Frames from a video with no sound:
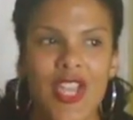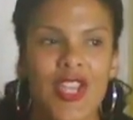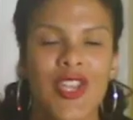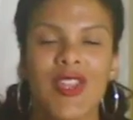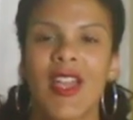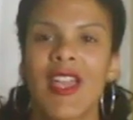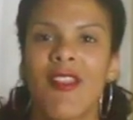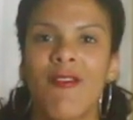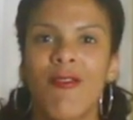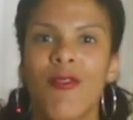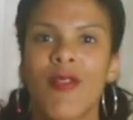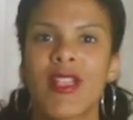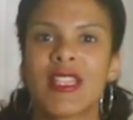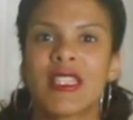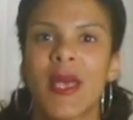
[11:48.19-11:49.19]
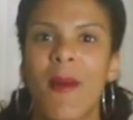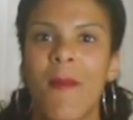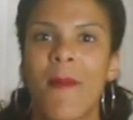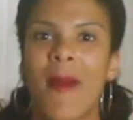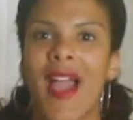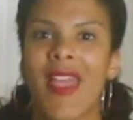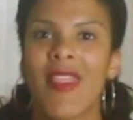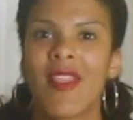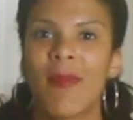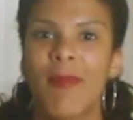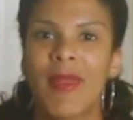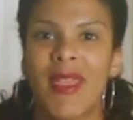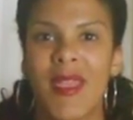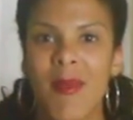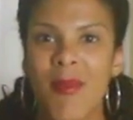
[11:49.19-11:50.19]
You're not influenced by the
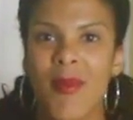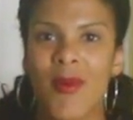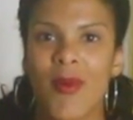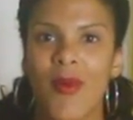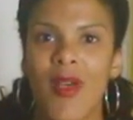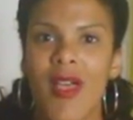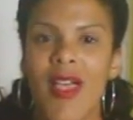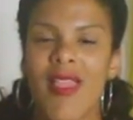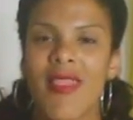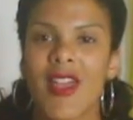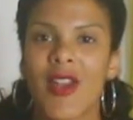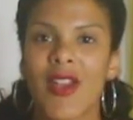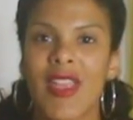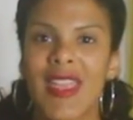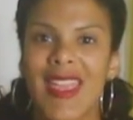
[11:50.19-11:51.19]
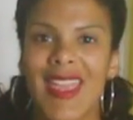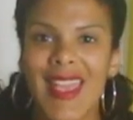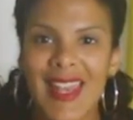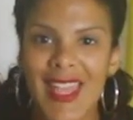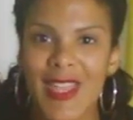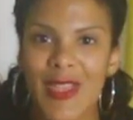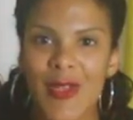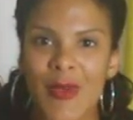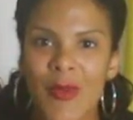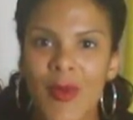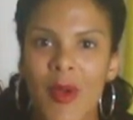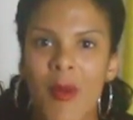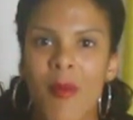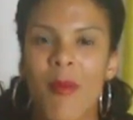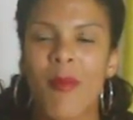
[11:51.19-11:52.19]
people that are killing you
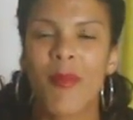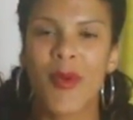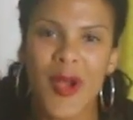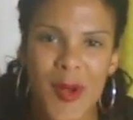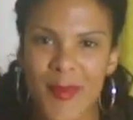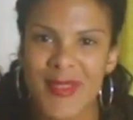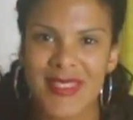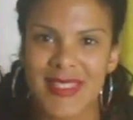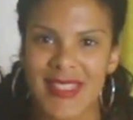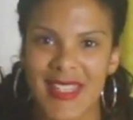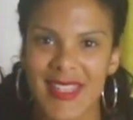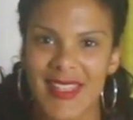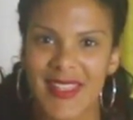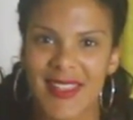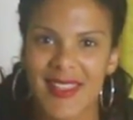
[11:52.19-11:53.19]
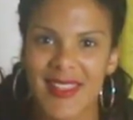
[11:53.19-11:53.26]
purposely.